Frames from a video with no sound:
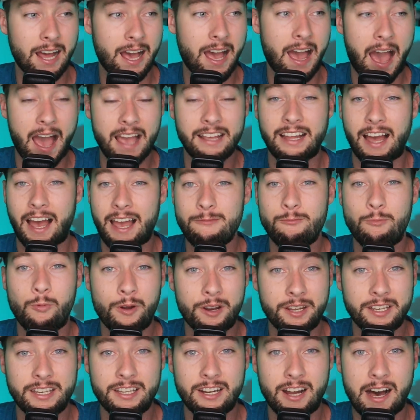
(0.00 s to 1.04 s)
I, I, I
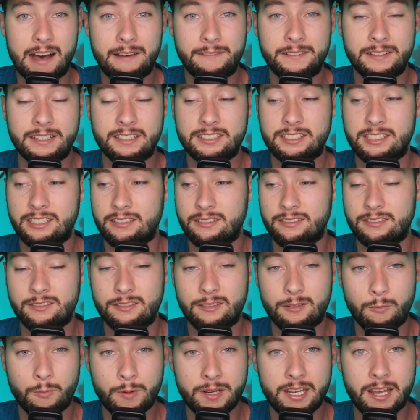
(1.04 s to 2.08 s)
want to get offense. And
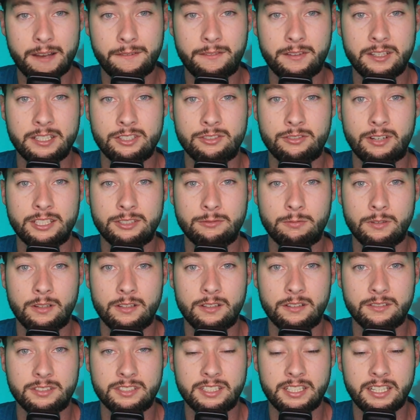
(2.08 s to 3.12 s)
we definitely address one
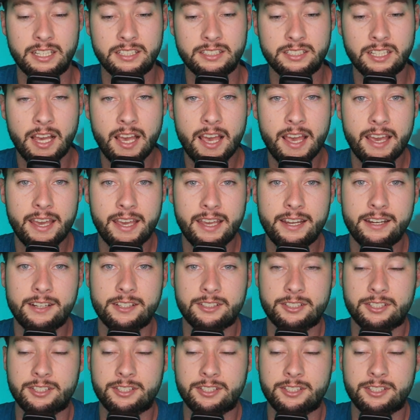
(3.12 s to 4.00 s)
of those things here.